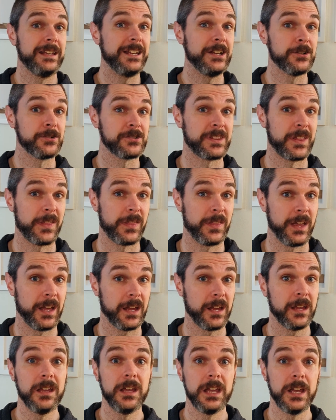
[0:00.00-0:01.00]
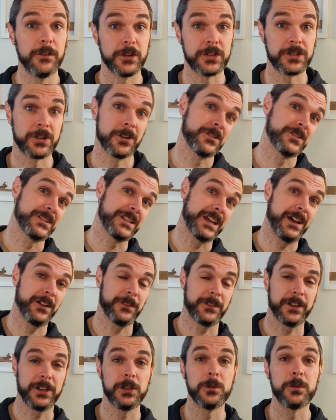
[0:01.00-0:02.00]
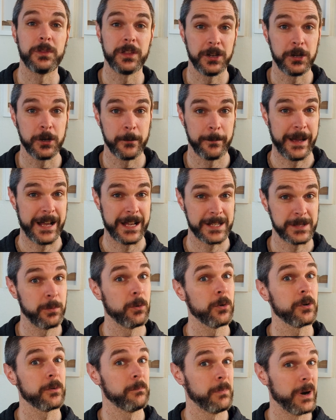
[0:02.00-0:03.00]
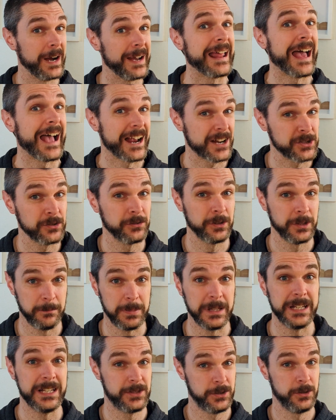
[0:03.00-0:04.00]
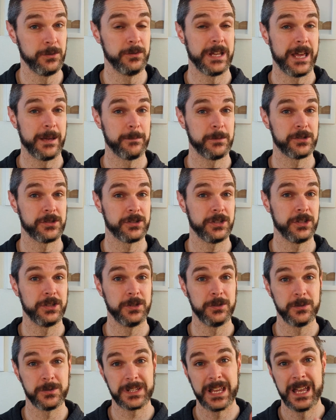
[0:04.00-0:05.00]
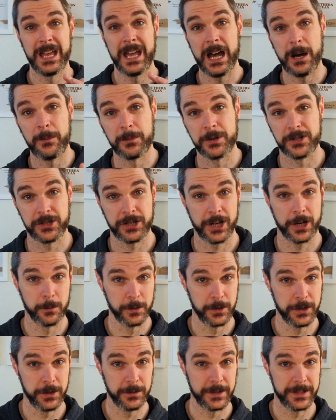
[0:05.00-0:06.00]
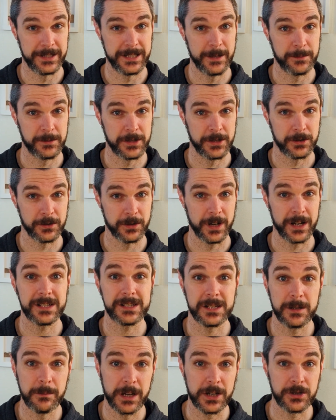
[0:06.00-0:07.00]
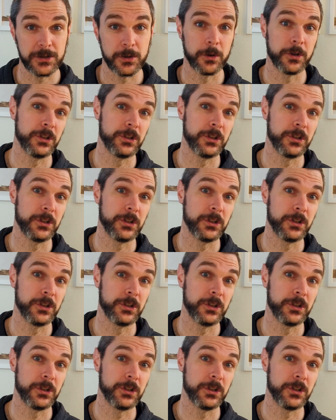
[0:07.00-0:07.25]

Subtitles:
here's the thing, if it turns out that you think your passport might actually be too damaged to use, I'm going to share with you the tips and tricks to make sure